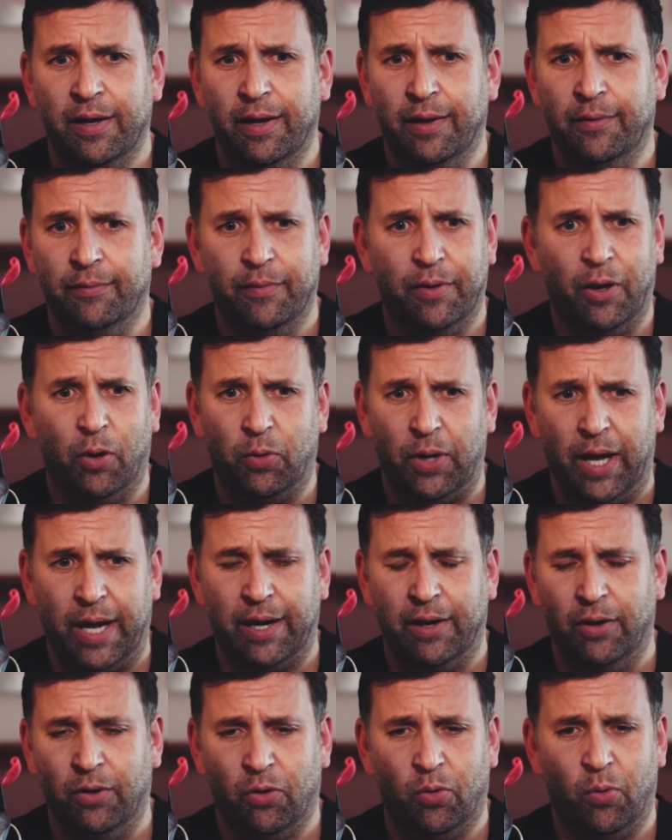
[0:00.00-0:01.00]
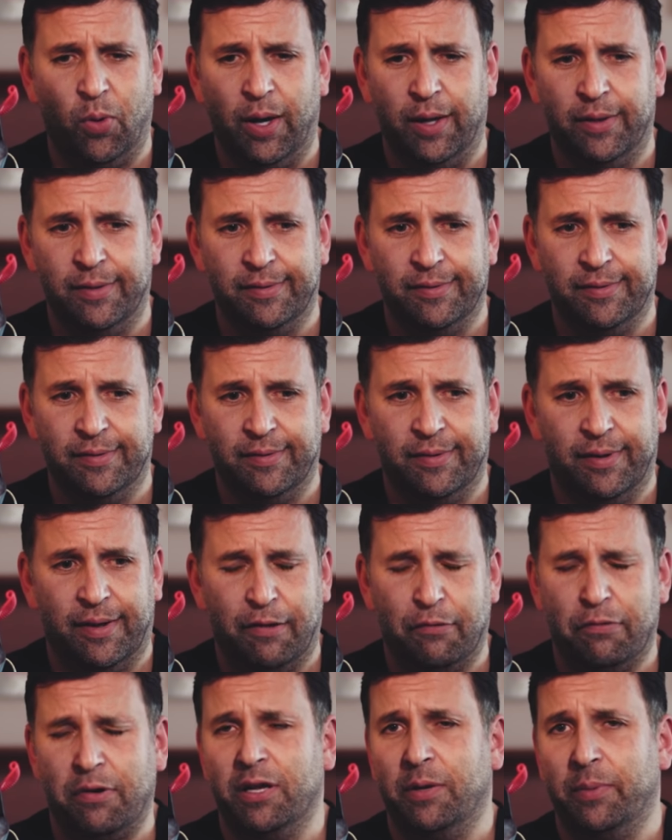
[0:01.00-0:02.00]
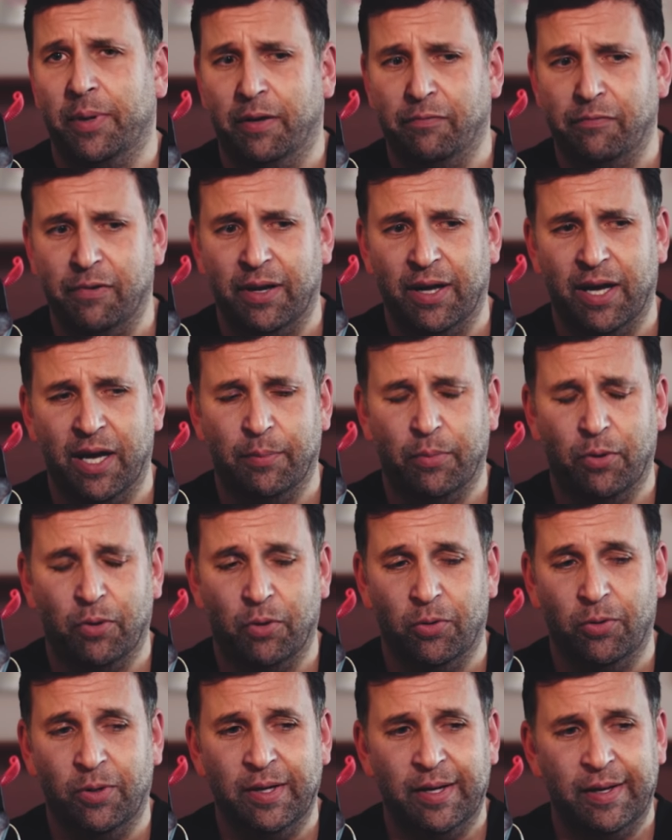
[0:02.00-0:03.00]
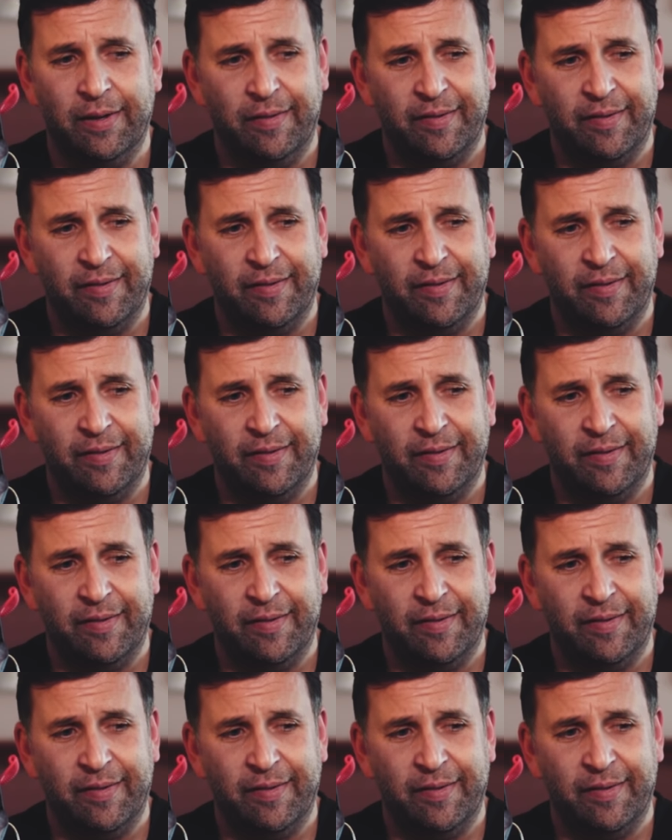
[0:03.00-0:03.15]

and old analog ones and incredibly unreliable,